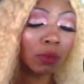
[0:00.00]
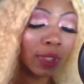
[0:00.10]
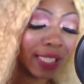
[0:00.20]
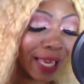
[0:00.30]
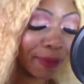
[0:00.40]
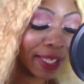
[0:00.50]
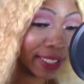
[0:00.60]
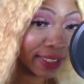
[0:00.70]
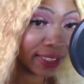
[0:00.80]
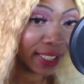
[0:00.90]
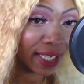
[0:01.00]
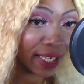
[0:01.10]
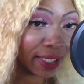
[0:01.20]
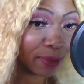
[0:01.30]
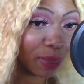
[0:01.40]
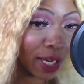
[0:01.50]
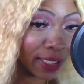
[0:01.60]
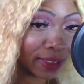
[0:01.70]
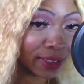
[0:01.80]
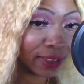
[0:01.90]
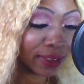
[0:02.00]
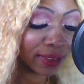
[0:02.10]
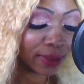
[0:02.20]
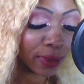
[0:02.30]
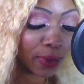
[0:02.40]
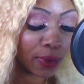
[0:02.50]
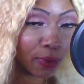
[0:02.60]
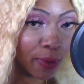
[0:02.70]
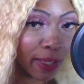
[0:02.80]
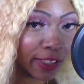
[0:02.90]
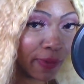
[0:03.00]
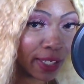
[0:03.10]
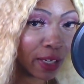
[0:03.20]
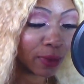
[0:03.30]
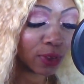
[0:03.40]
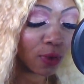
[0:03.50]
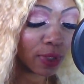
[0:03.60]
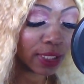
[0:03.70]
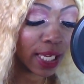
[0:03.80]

with that being said, Pisces, we're about to find out what's going